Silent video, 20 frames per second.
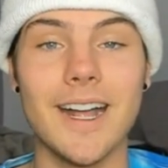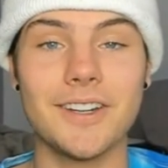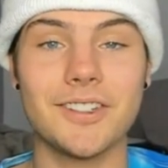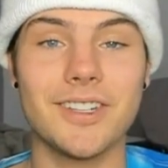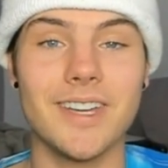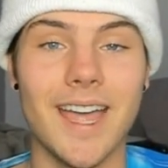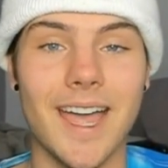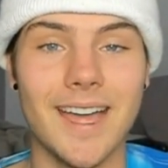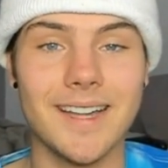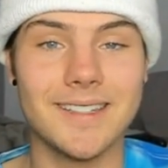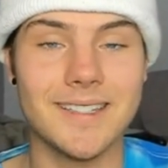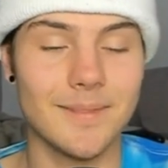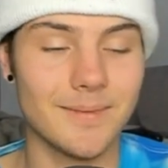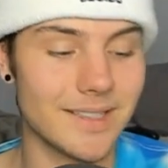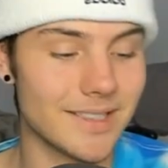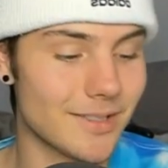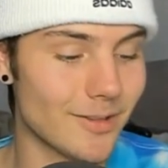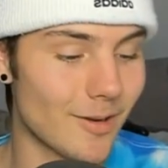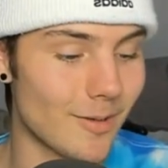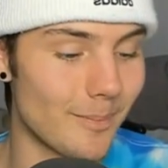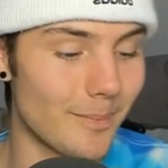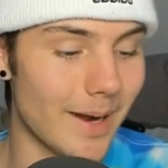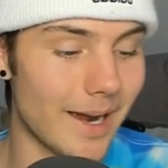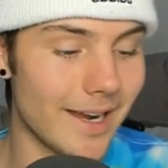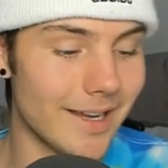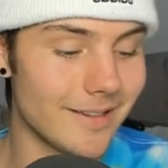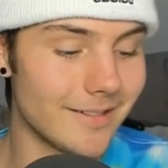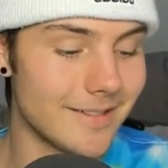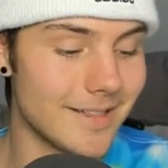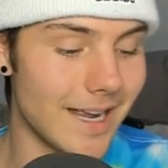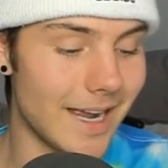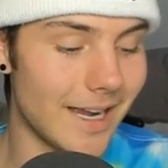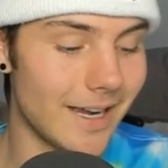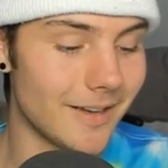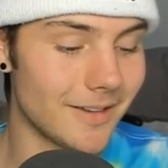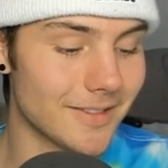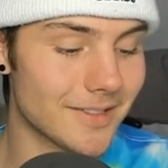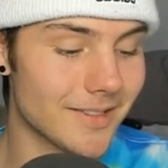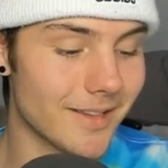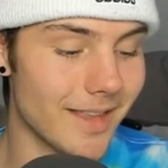actually add something to our bio
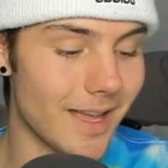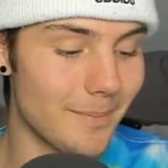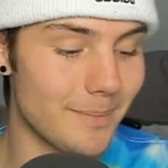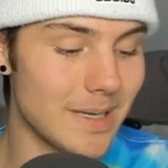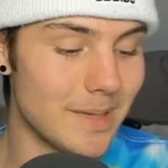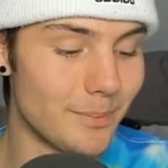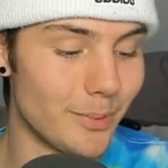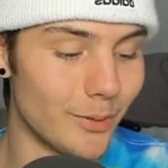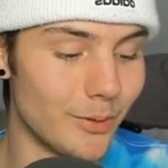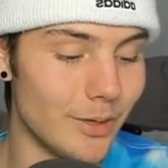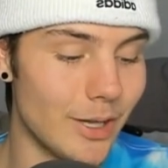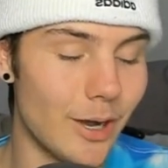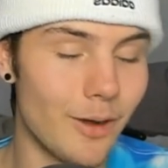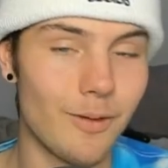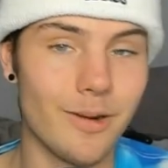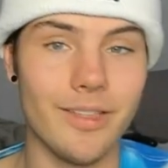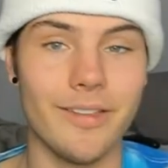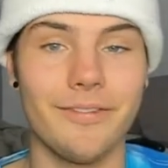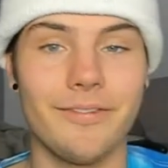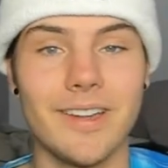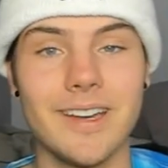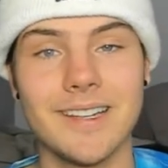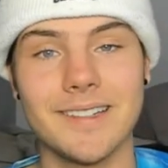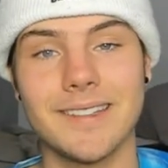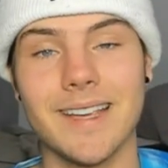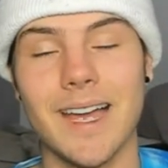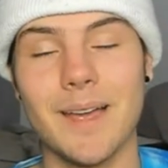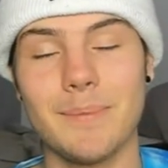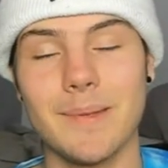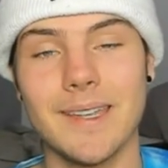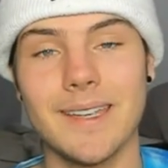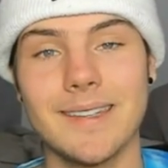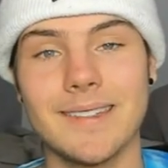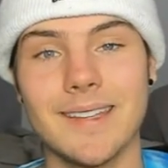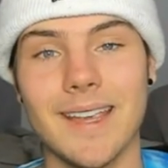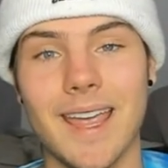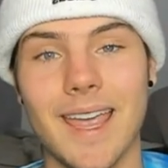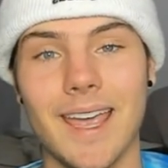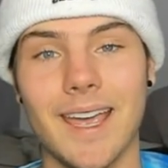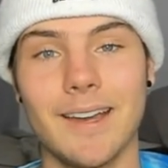now so that people know where the fitness app
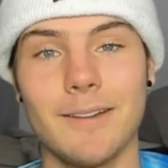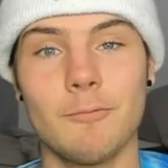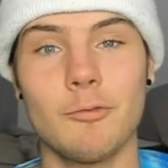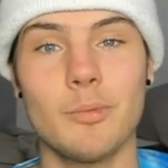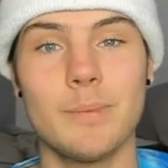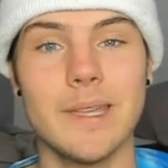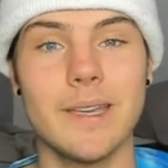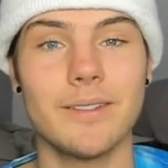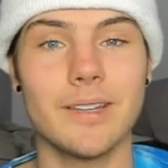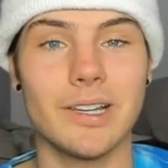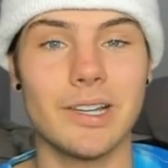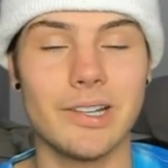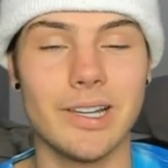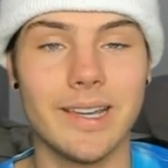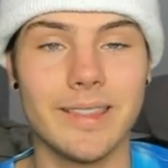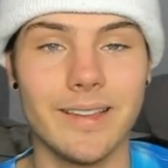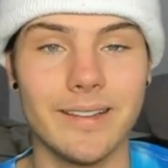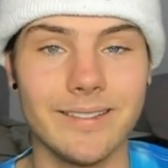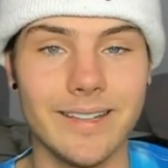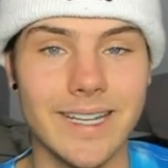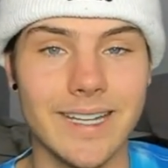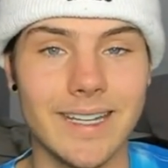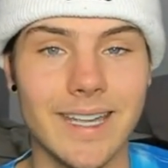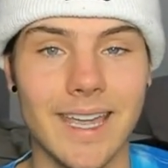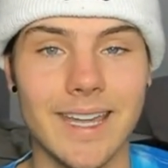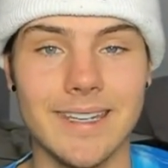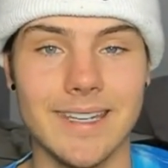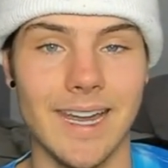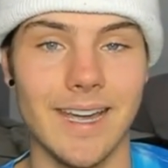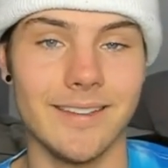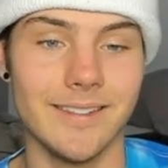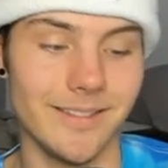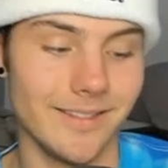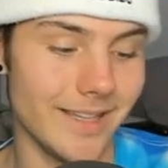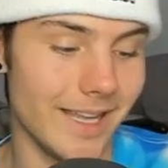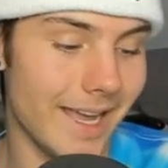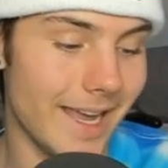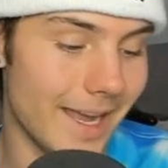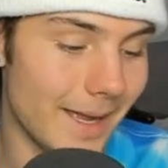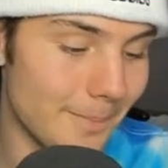is and will be able to click the link and
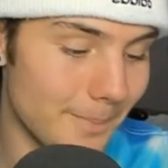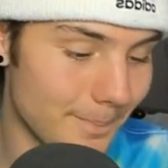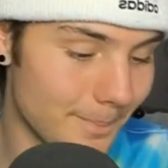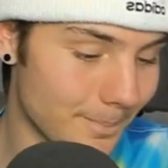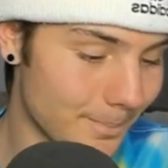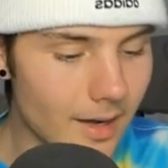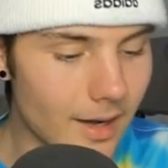download the app.